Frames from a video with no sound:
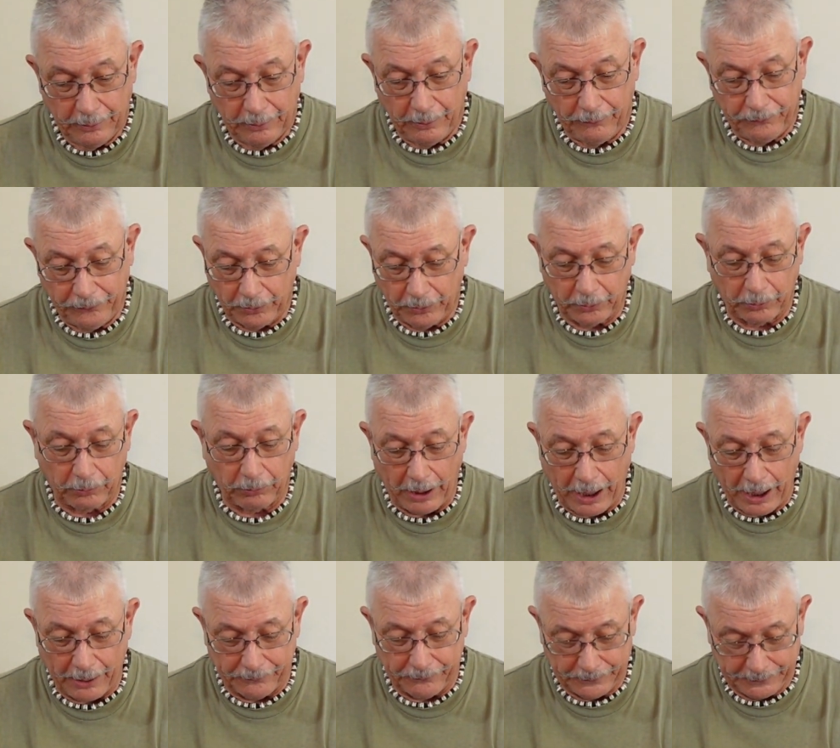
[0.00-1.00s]
a
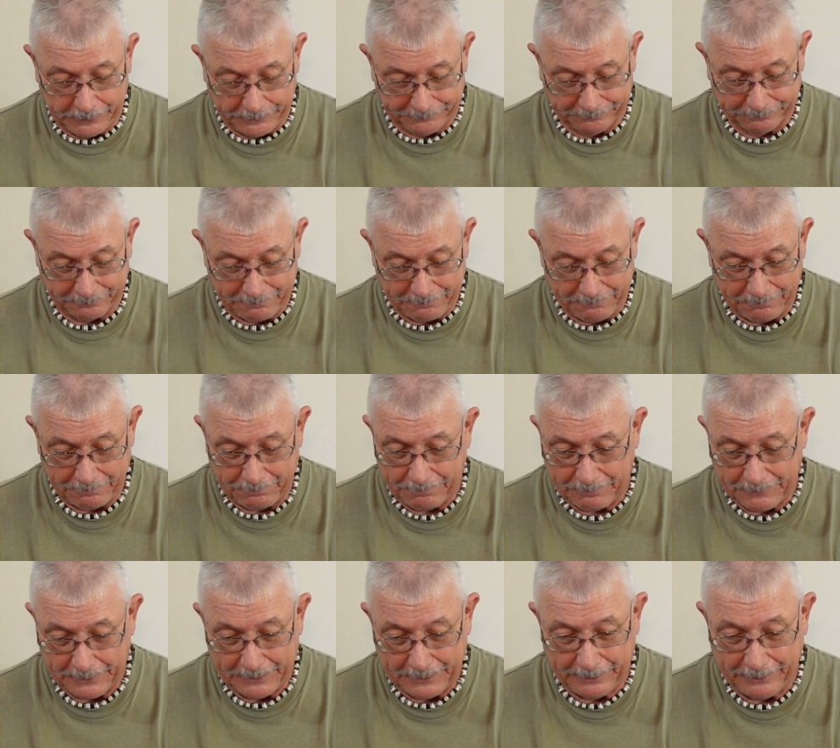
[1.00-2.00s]
photograph.
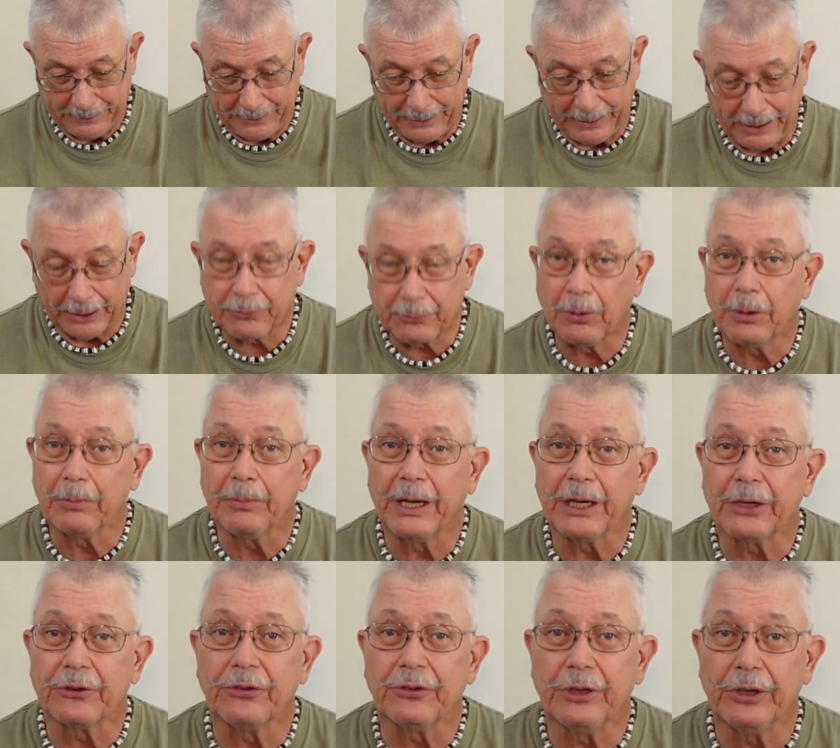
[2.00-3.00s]
And that's what
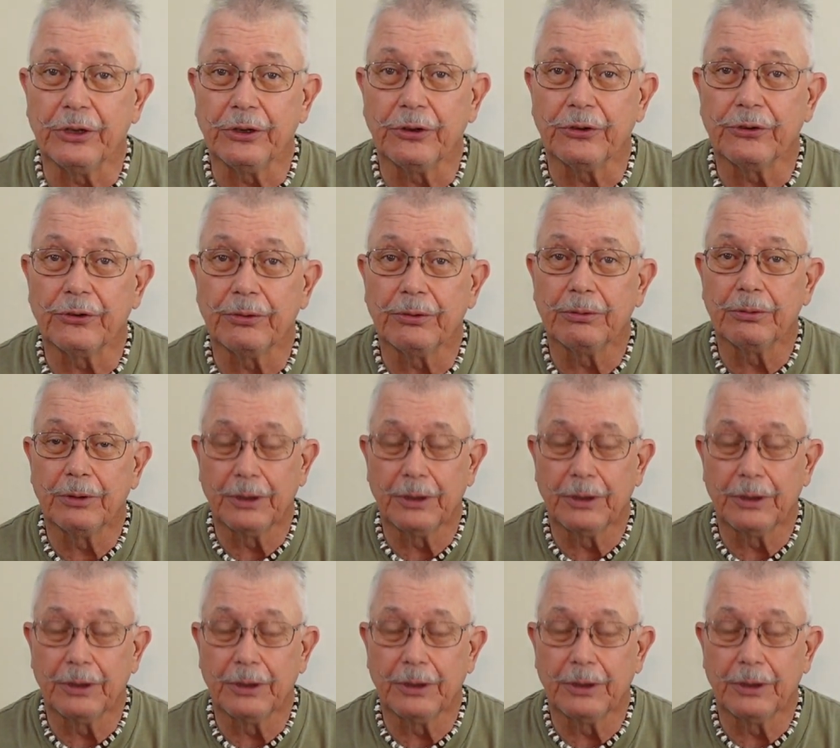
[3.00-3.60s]
makes these,